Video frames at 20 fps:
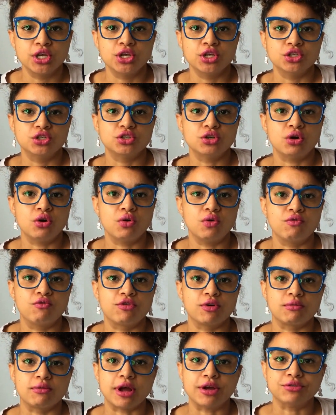So
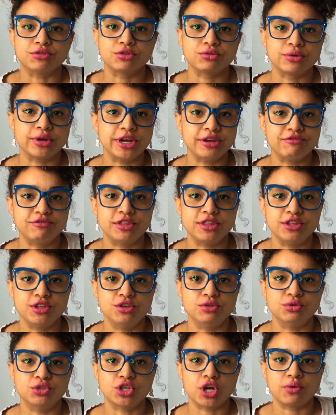for round 3, if
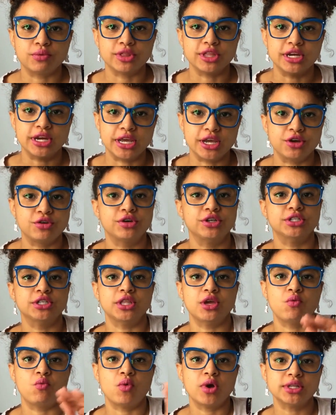you start with an increase and
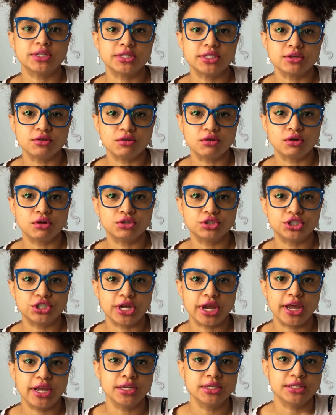then 1 single
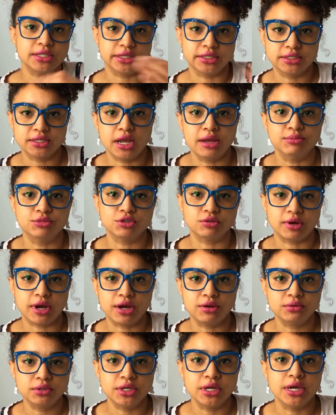crochet 6 times
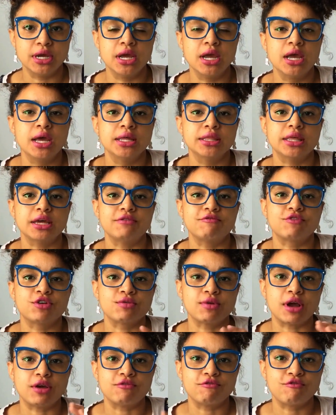around, then for
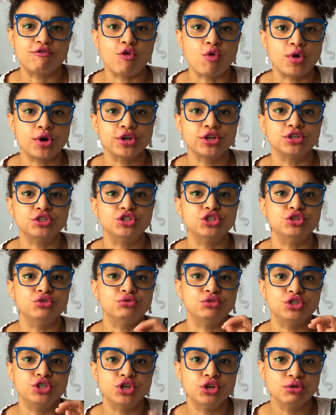round 4, you'll do
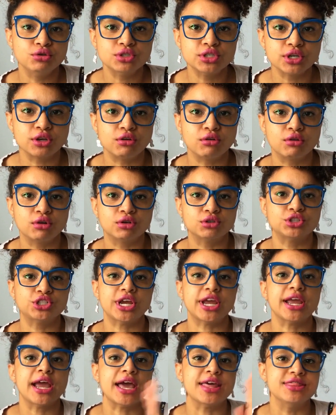2 single
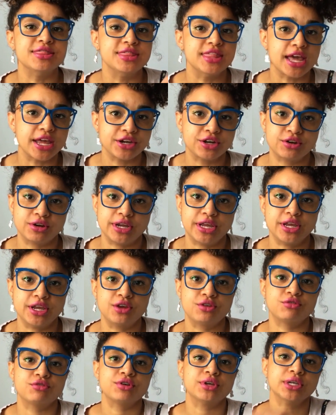crochet and then your
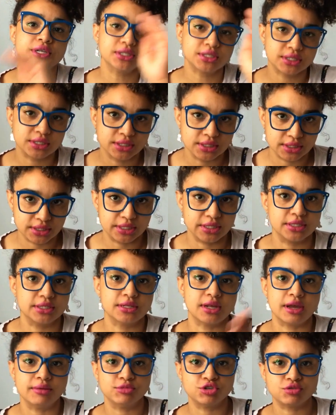increase 6
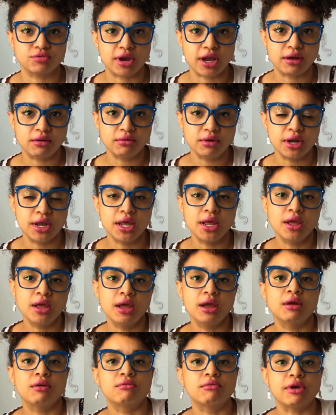times around.
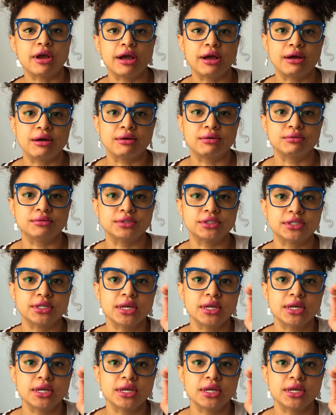Round